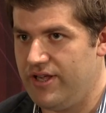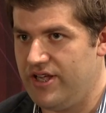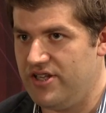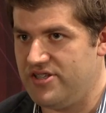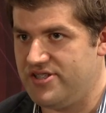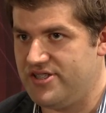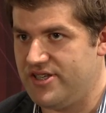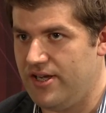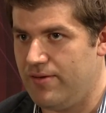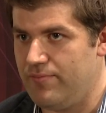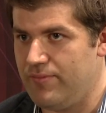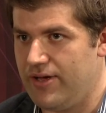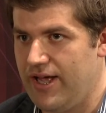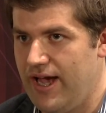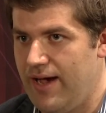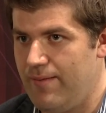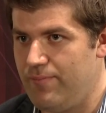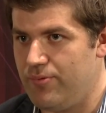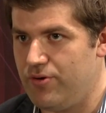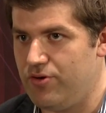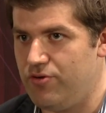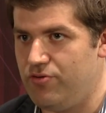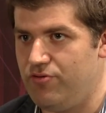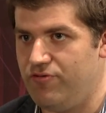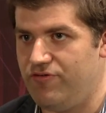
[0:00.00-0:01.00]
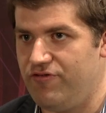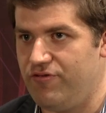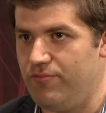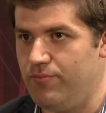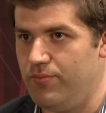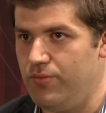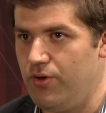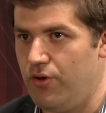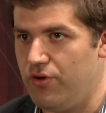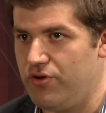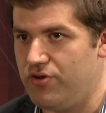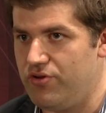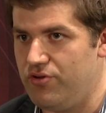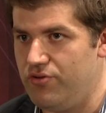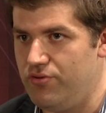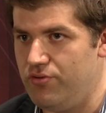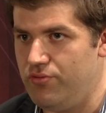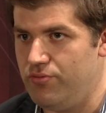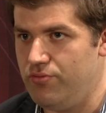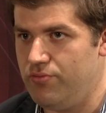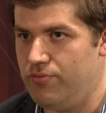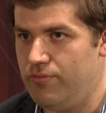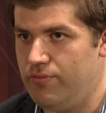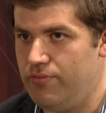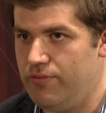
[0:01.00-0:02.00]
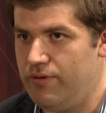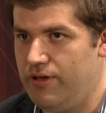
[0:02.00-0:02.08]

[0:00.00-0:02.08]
get some capital from local